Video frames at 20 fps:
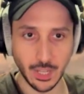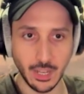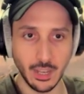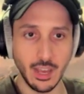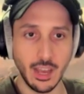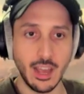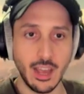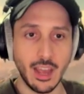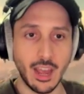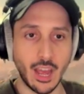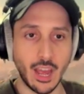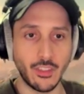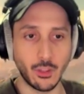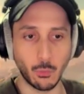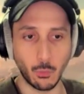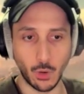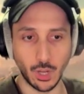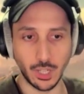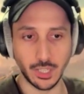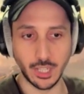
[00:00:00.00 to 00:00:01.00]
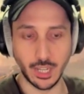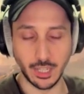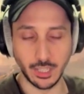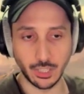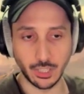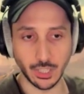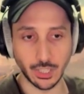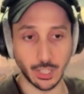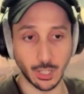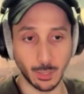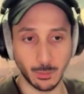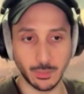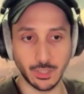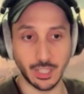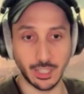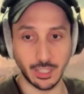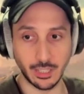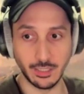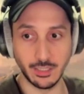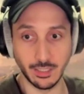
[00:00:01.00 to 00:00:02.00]
And then one day she comes
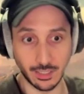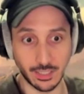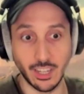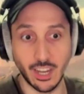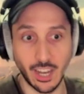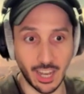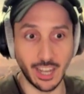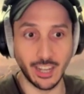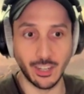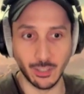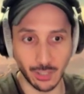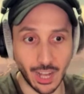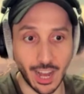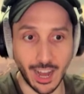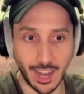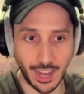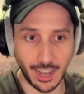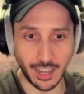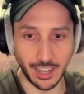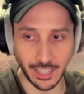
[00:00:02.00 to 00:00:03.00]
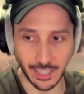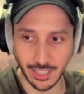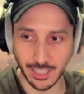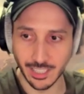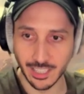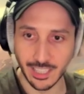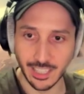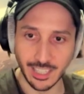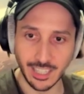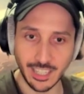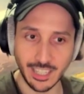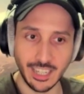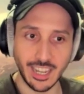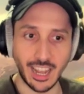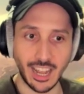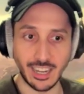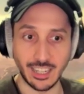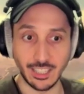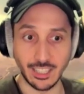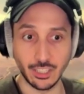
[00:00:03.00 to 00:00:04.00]
in, the idol,
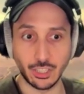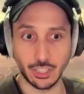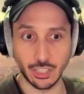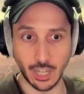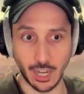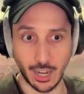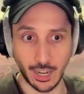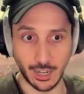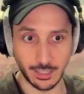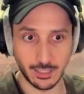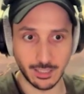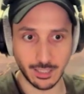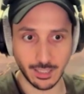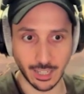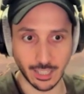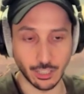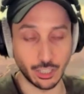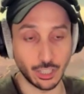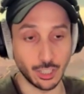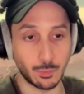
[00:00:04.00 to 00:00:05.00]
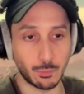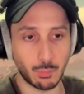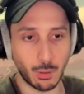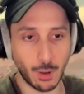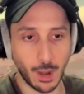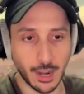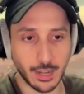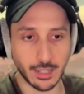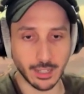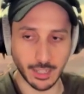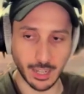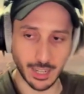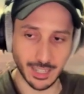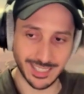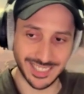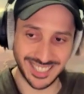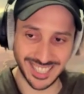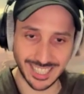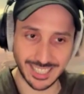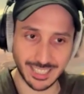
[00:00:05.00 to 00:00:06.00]
and he's shocked, and she's pregnant at
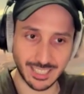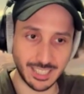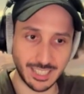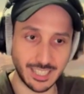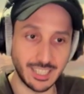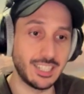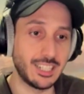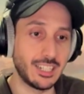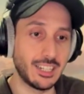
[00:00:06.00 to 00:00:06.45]
16.